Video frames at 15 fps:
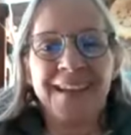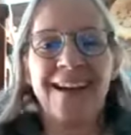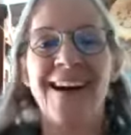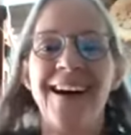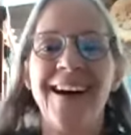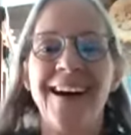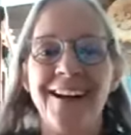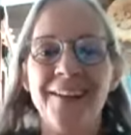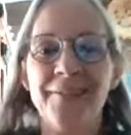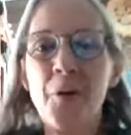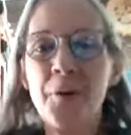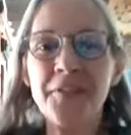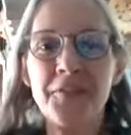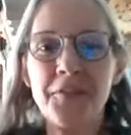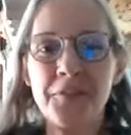I'm
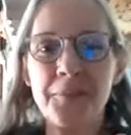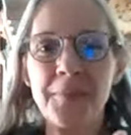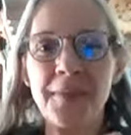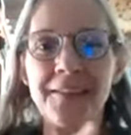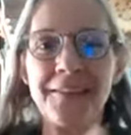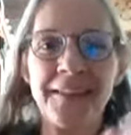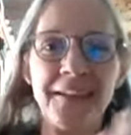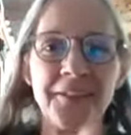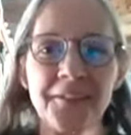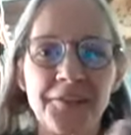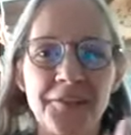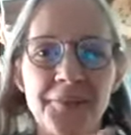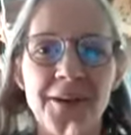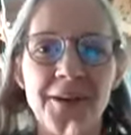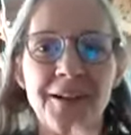always just amazed how the
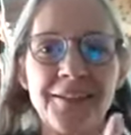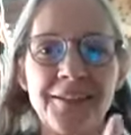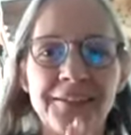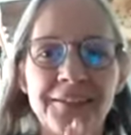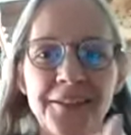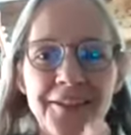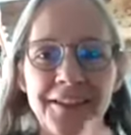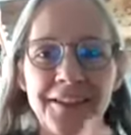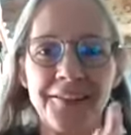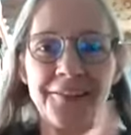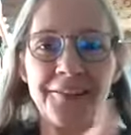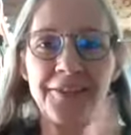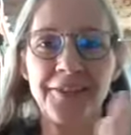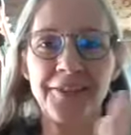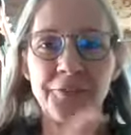smallest little
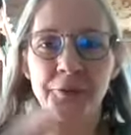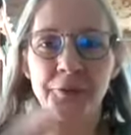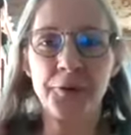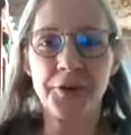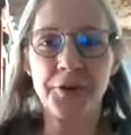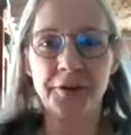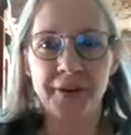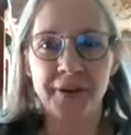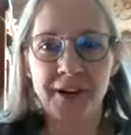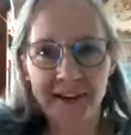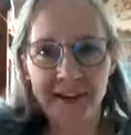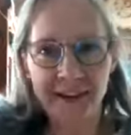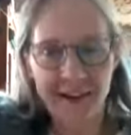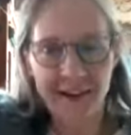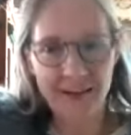things feel so good, right?